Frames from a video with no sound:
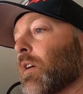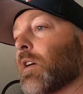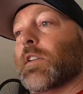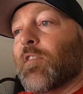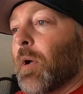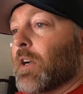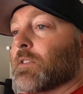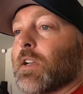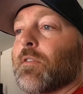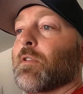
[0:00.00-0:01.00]
a glove
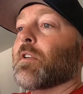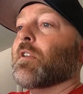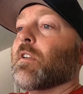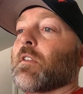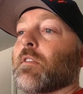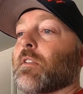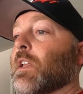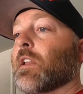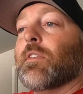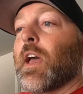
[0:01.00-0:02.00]
box cover,
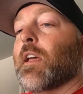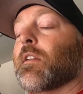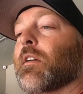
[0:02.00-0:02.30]
any of that.